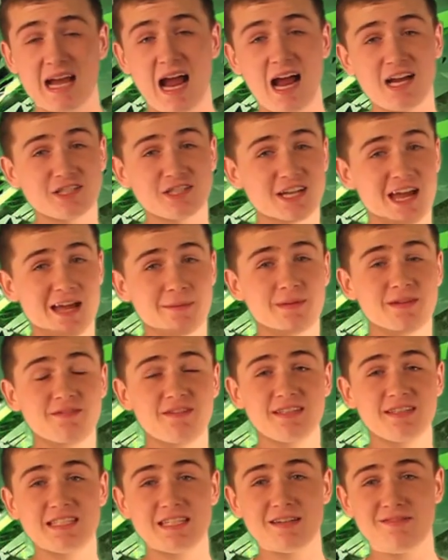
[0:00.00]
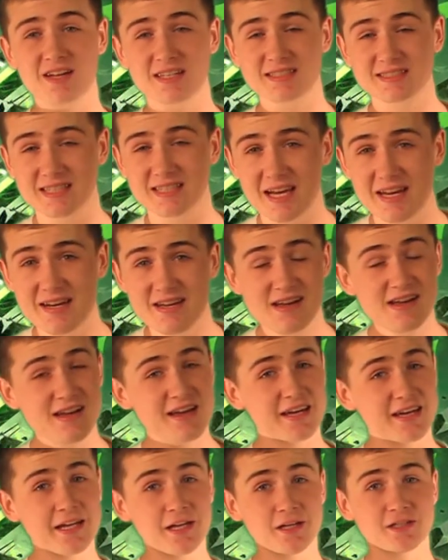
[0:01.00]
hashtag BVTVSN,
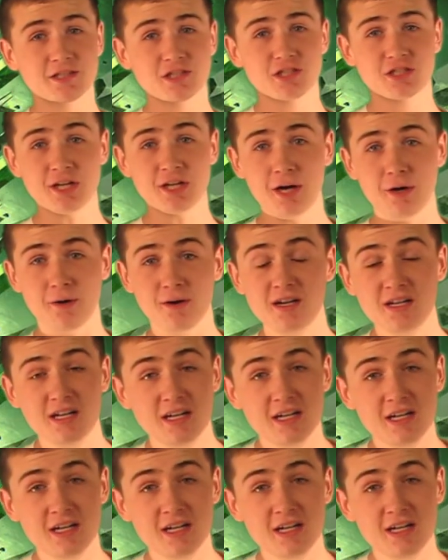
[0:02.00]
and here's the show.